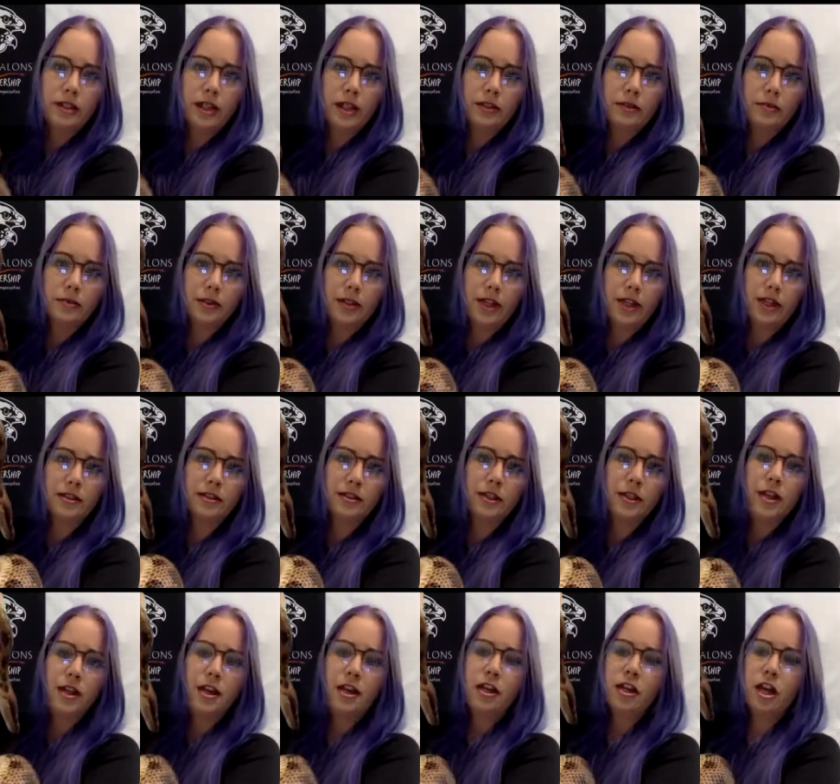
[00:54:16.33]
That's where that's
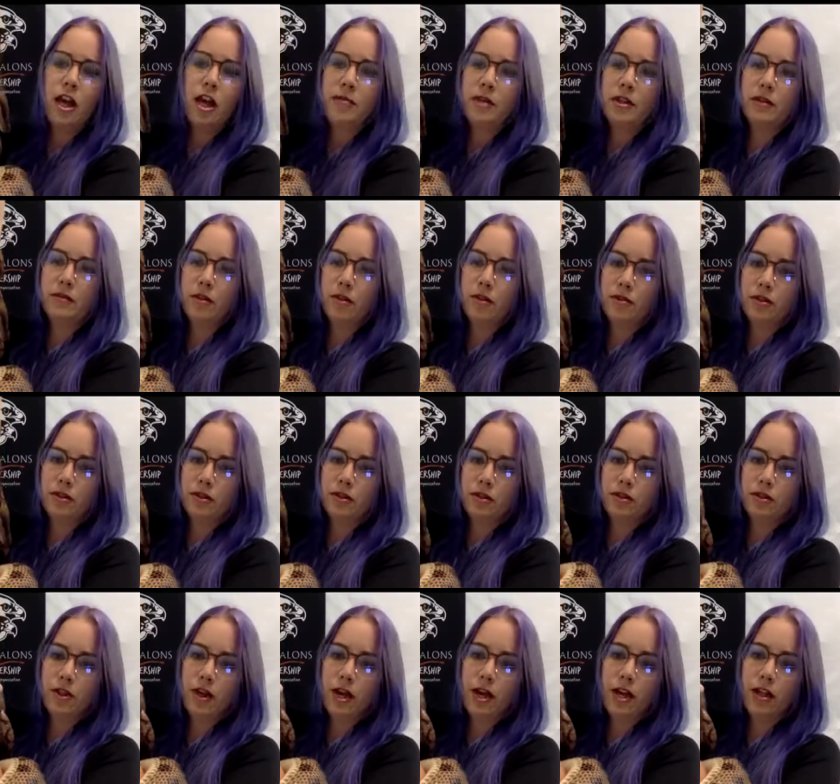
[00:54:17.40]
coming from. Is they're
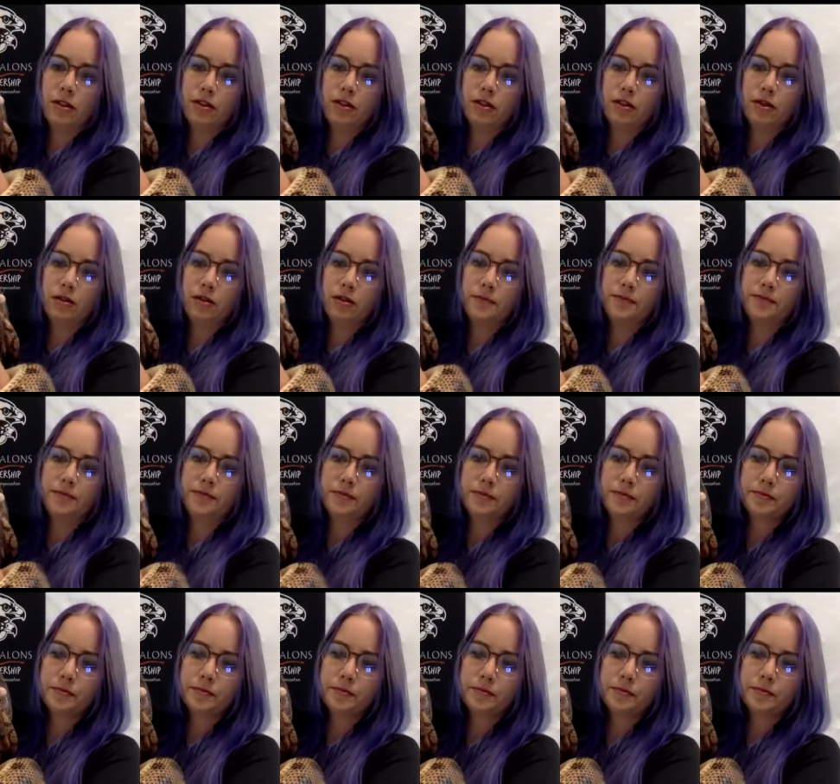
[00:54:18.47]
trying to